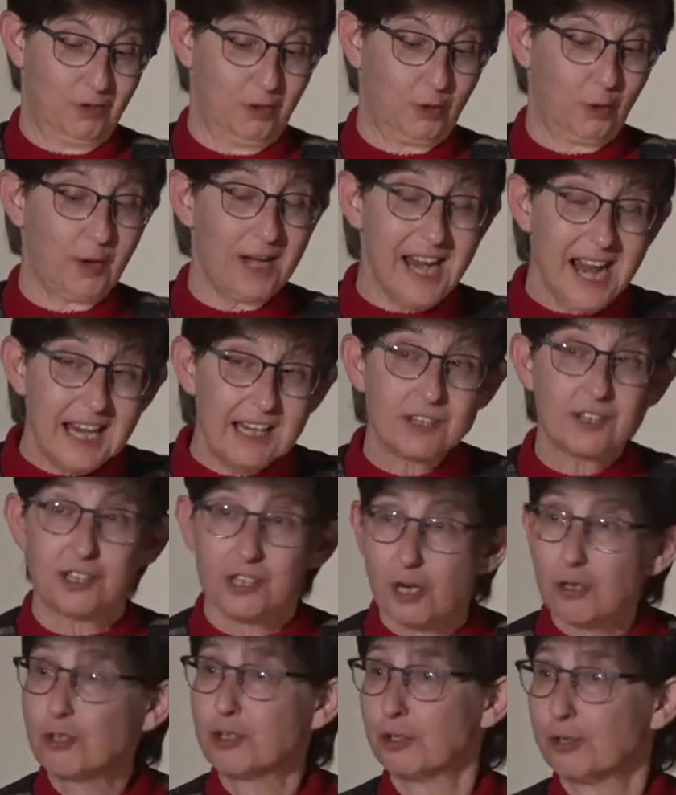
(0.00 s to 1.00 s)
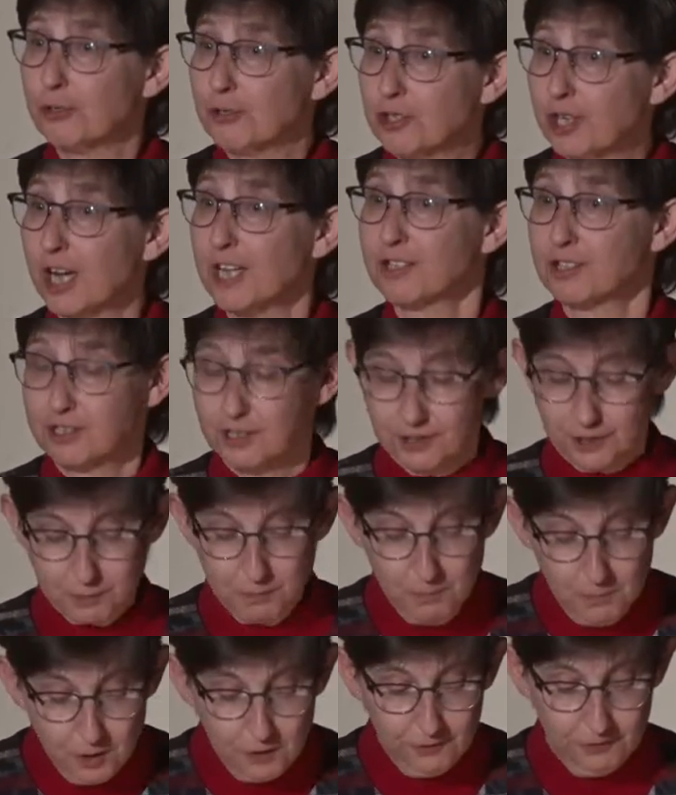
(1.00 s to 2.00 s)
create social justice
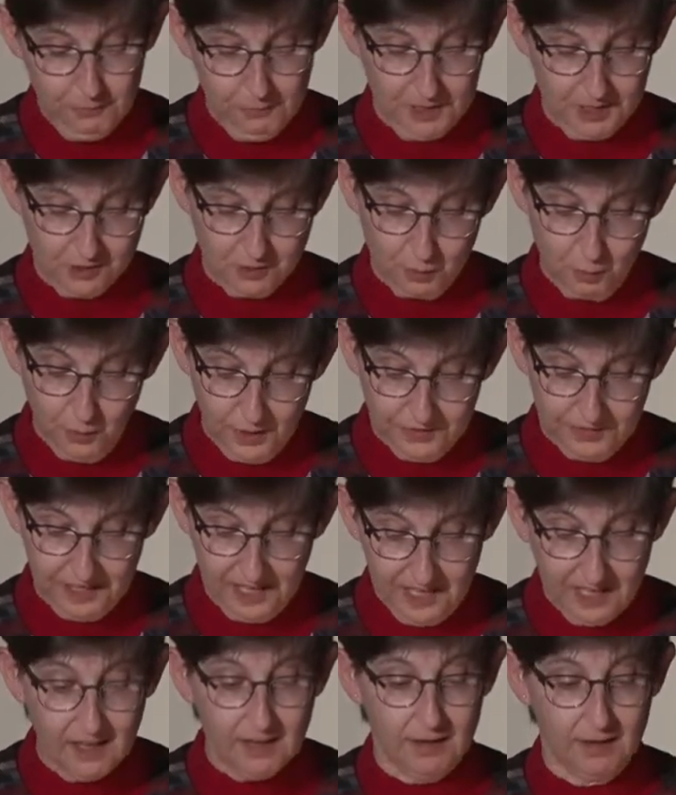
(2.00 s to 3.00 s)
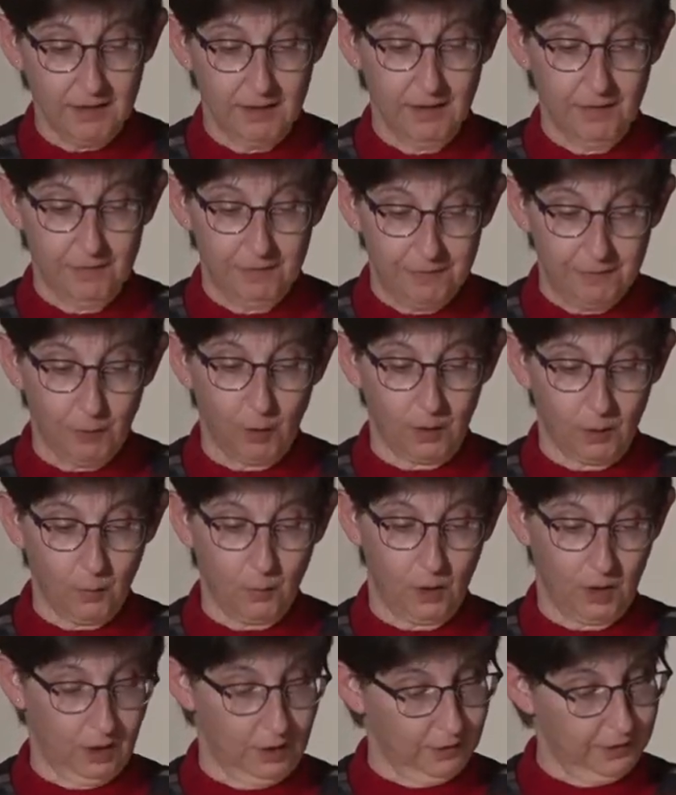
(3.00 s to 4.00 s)
movements within Fort
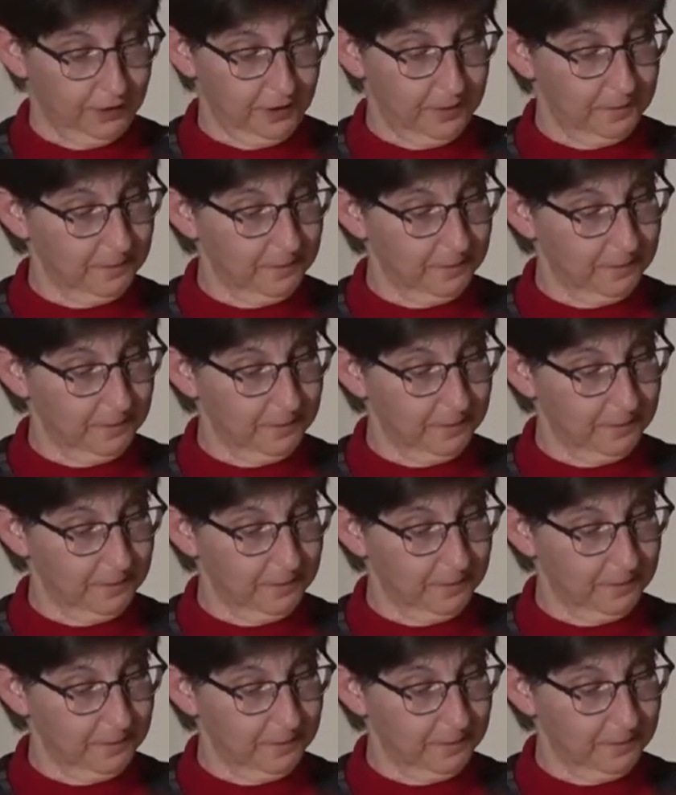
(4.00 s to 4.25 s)
Worth.